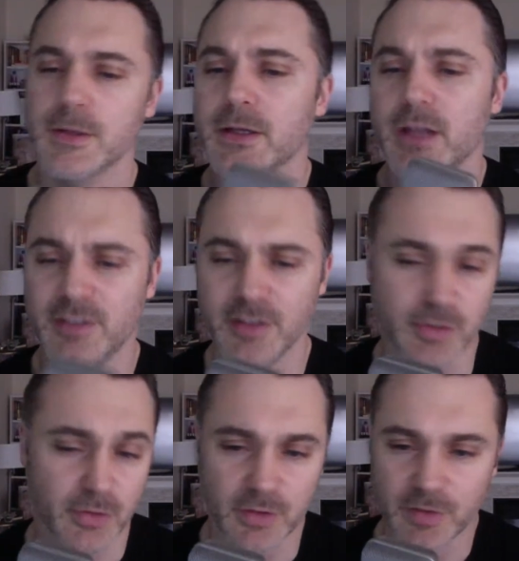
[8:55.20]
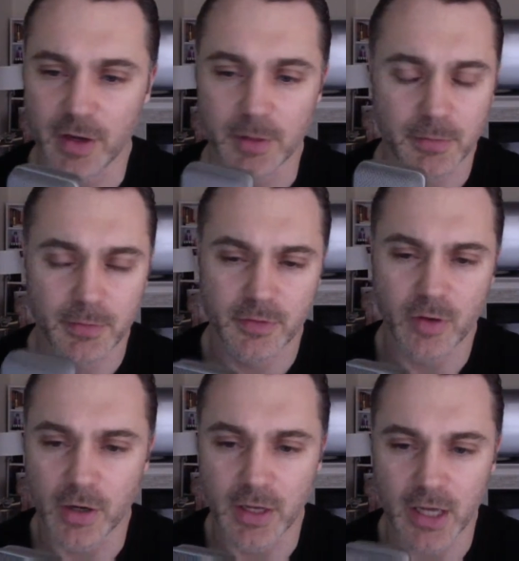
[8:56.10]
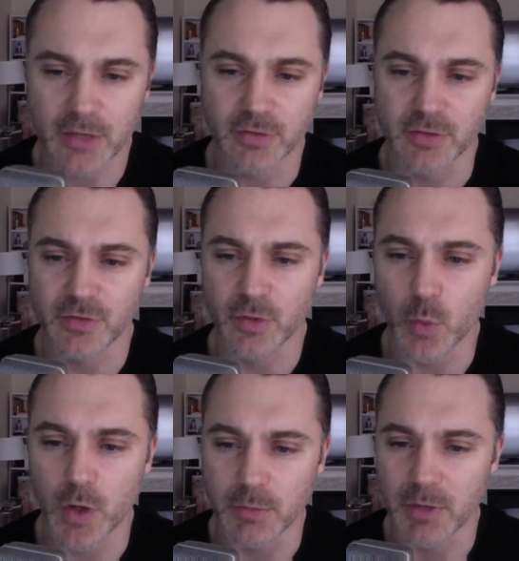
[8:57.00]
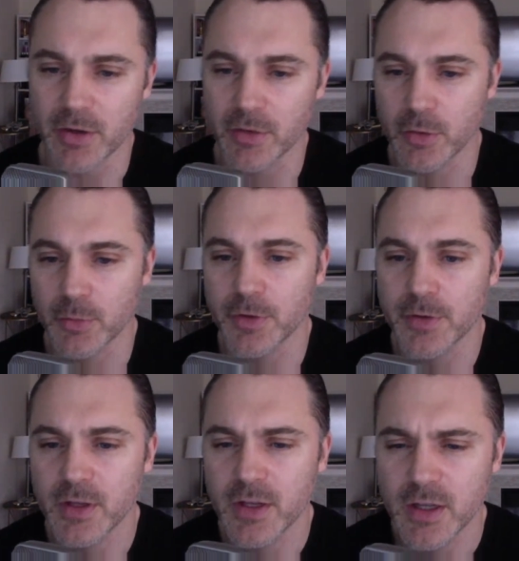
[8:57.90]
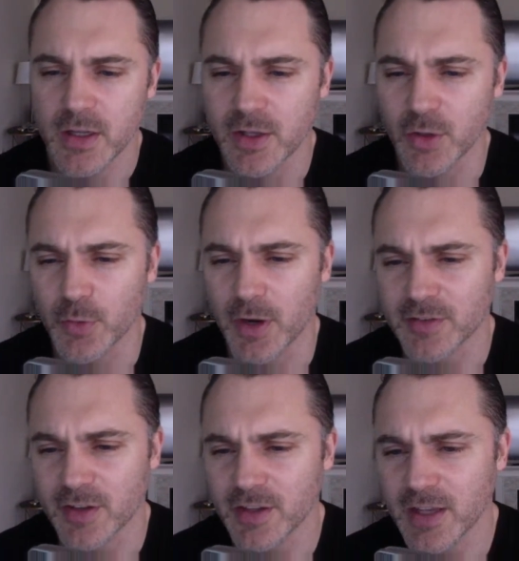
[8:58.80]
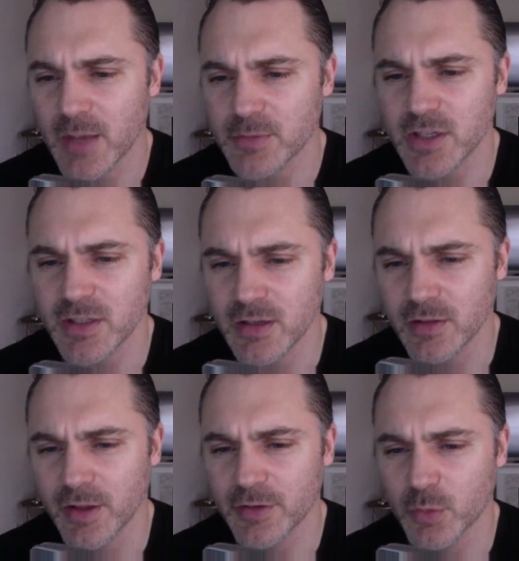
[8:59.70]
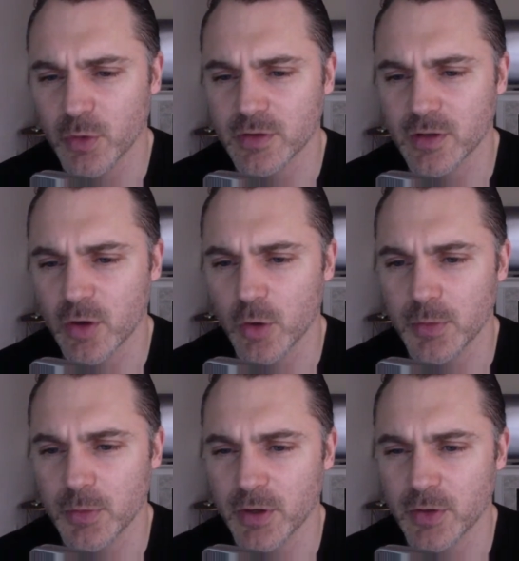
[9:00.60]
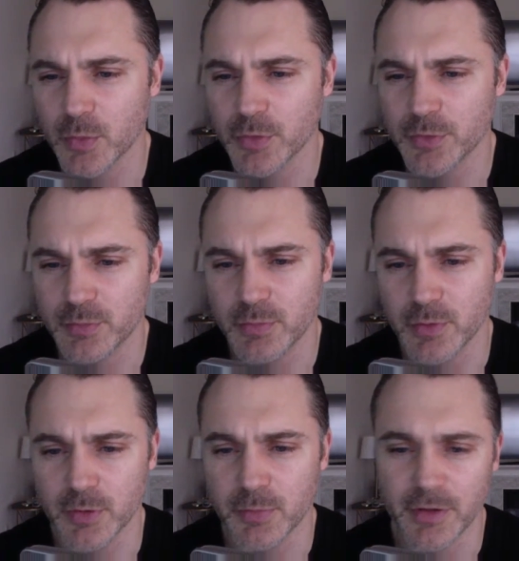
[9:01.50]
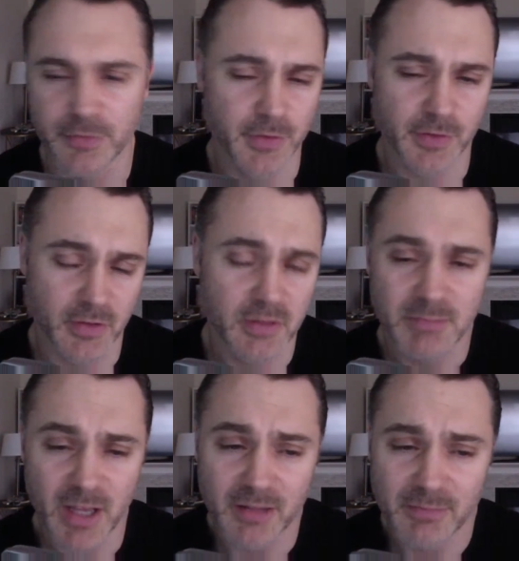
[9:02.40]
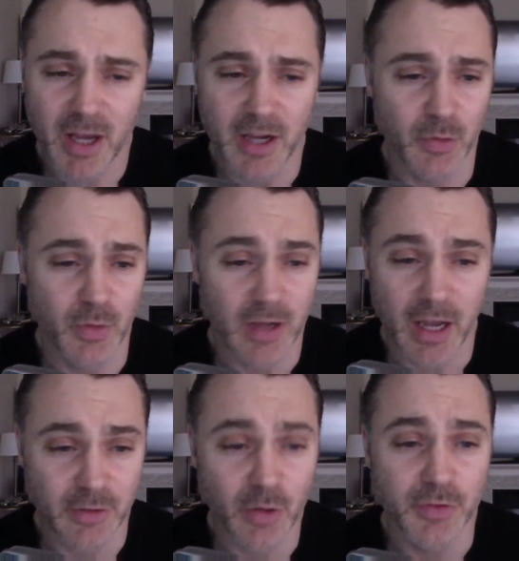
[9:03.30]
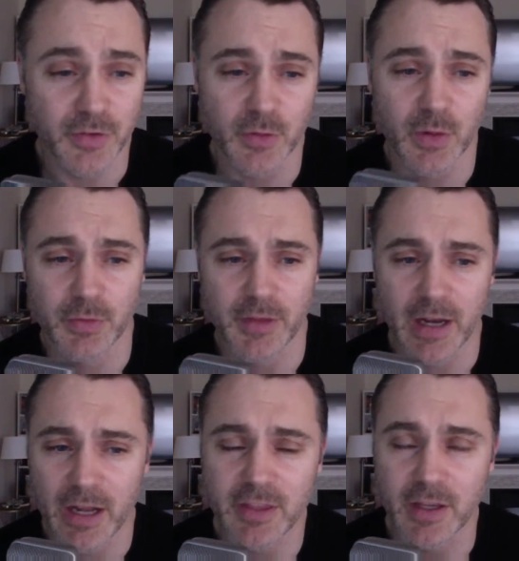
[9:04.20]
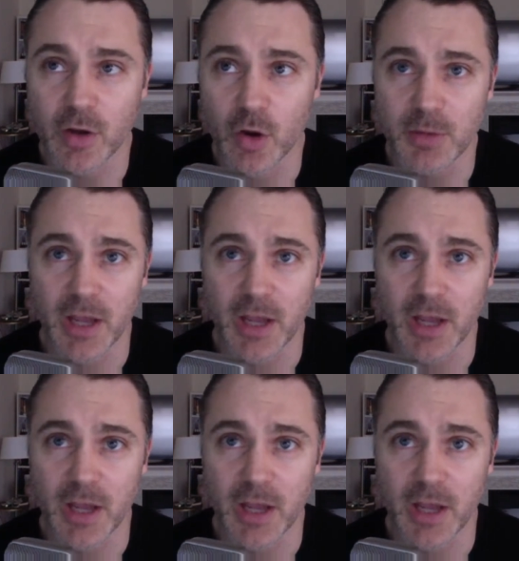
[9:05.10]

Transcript: It's easier to type. Talking actually is still wearing me out a little bit. Gildrex, I think MJ needed less work than Kobe. Michael was really blessed physically. Yeah, I agree. I don't disagree with that. I think Kobe